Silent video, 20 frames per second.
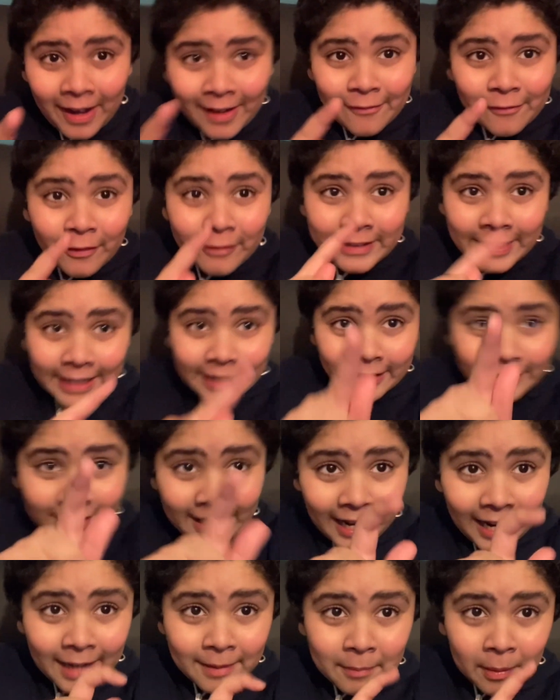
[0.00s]
iPhone and
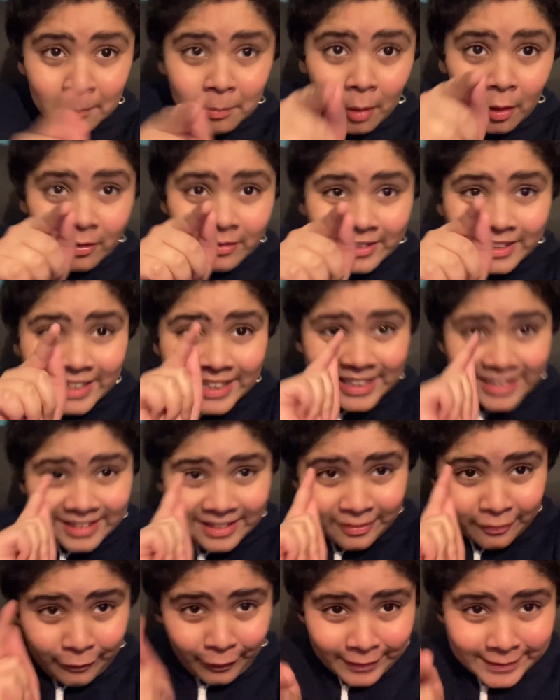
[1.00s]
today I'm unboxing it in
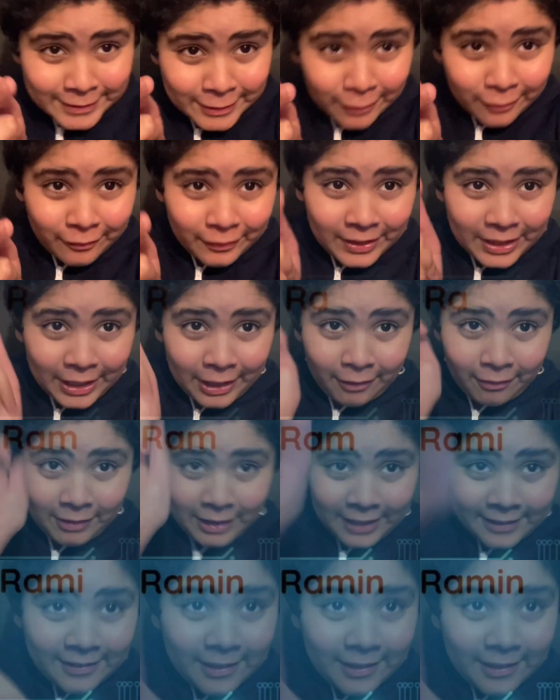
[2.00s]
this very short video. Let's